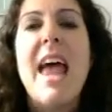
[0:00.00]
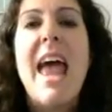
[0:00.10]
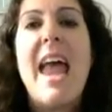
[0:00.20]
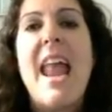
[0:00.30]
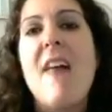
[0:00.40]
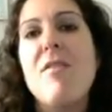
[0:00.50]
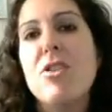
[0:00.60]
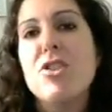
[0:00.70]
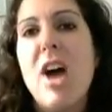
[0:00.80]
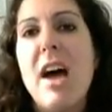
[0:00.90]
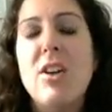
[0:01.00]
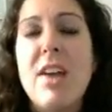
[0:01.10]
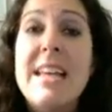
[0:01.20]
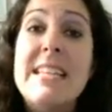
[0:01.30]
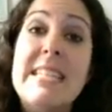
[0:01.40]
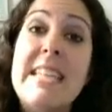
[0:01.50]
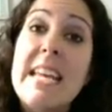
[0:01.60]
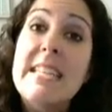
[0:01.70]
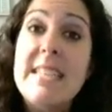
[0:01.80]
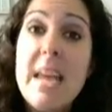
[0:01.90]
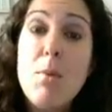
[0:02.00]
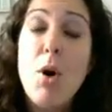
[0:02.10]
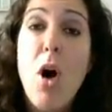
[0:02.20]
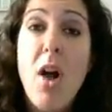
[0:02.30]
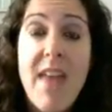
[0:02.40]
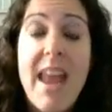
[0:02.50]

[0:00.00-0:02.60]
and have their child stay stable on that